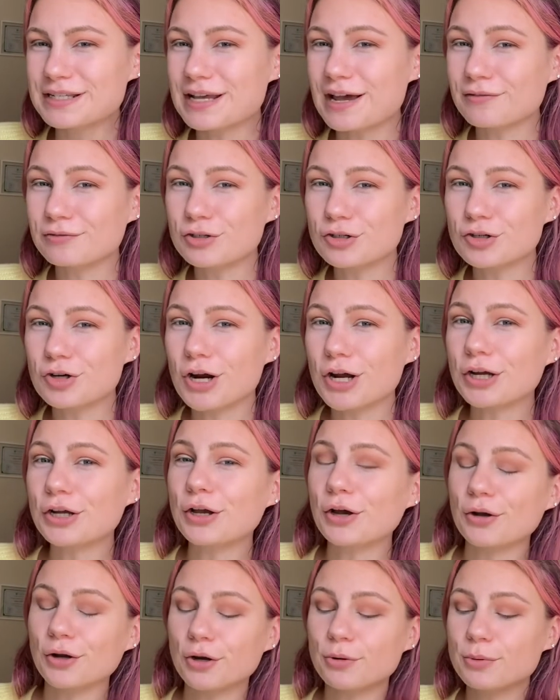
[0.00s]
after trying
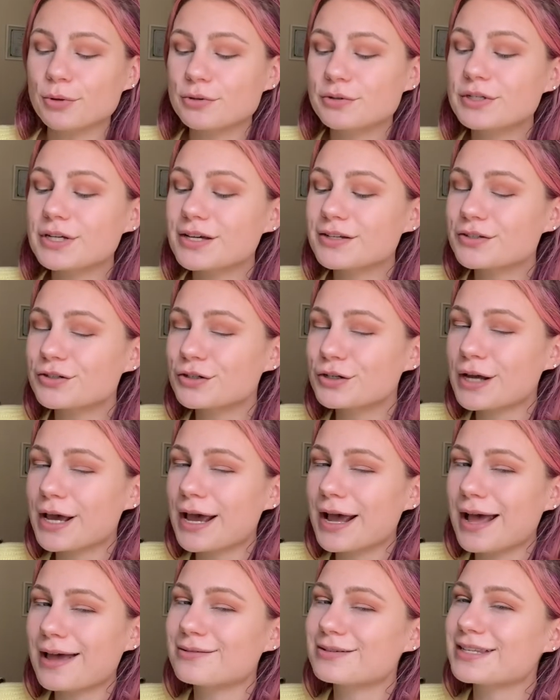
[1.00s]
go-go boots
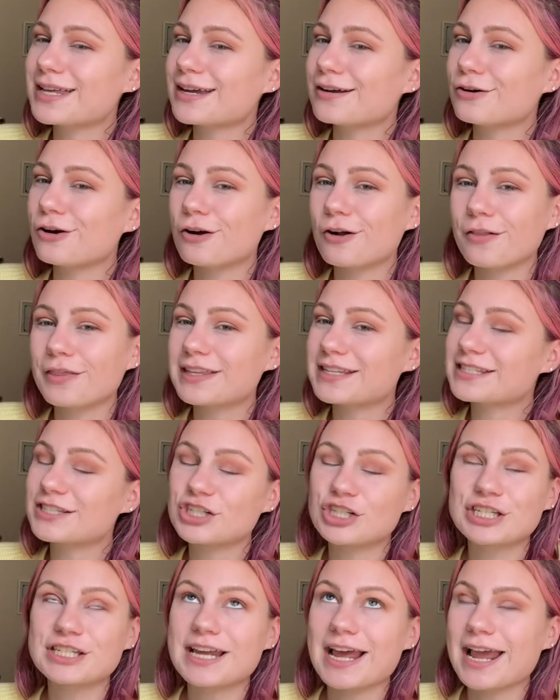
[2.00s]
yesterday. I was like, girl, this
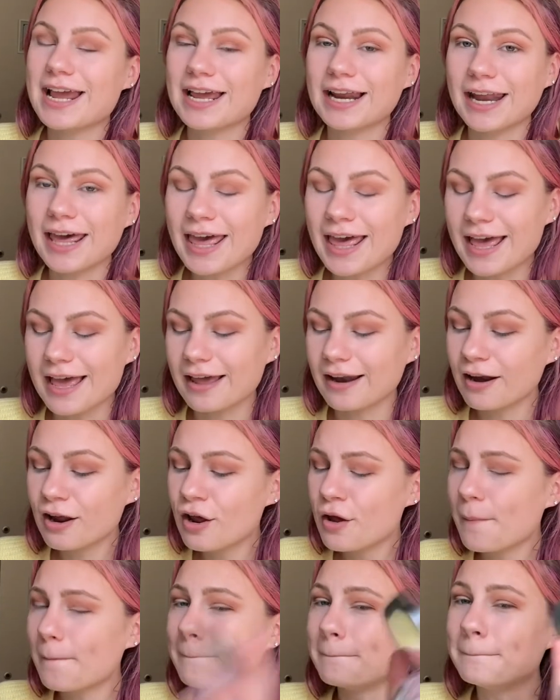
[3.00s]
just ain't it.
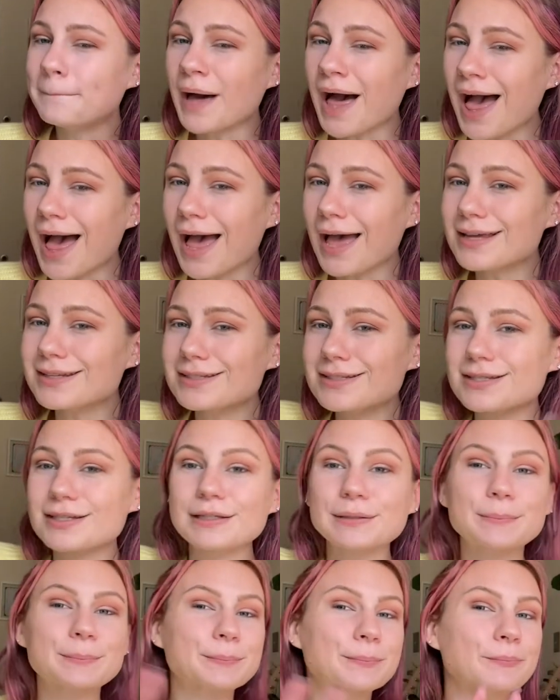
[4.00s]
But
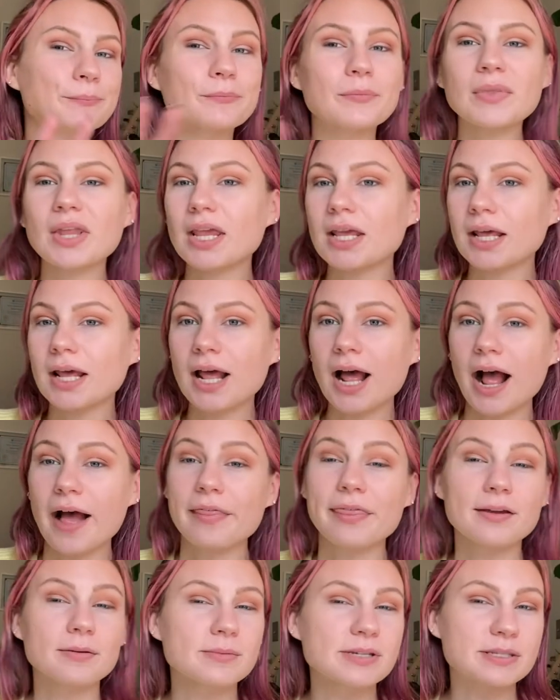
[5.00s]
I
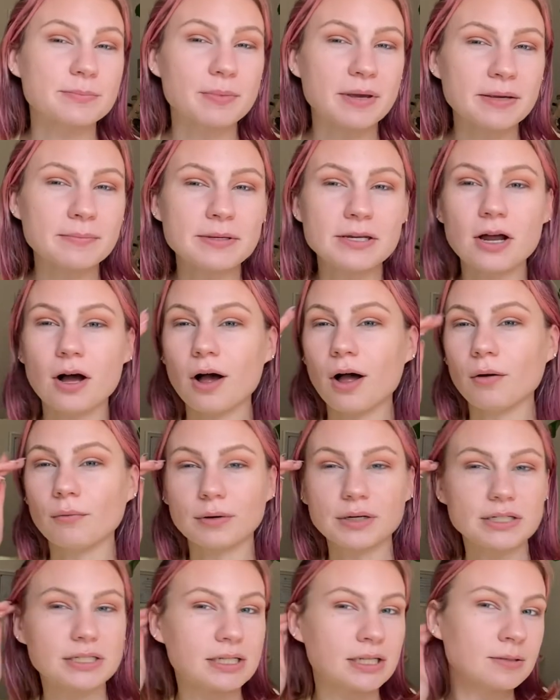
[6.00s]
think Miss Baby Doll
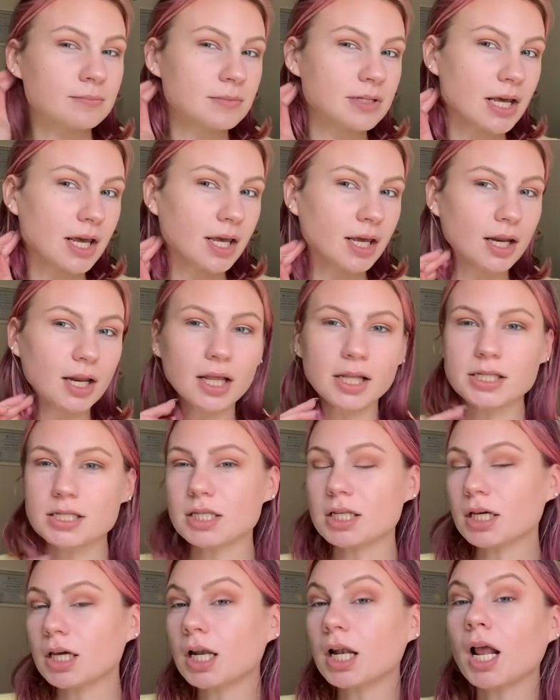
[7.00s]
redeemed it. It's
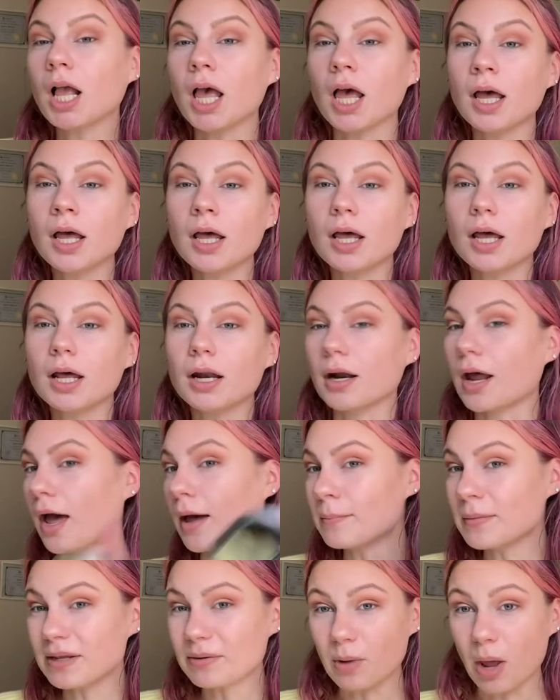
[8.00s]
looking good.
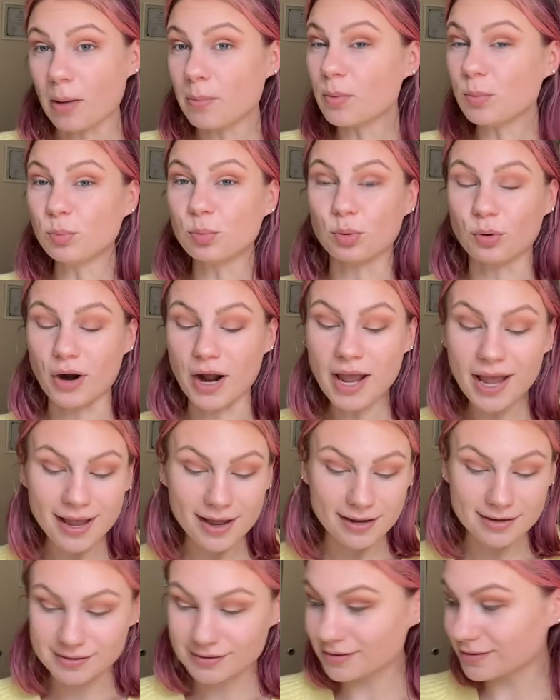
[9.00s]
I'm, I'm
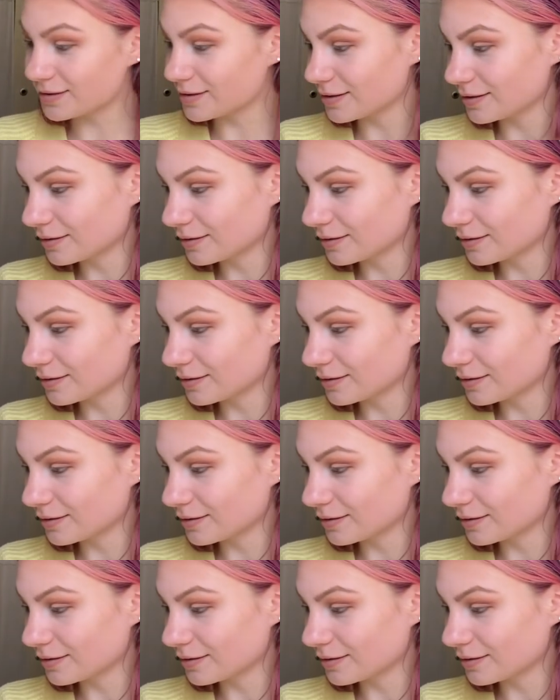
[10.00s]
impressed.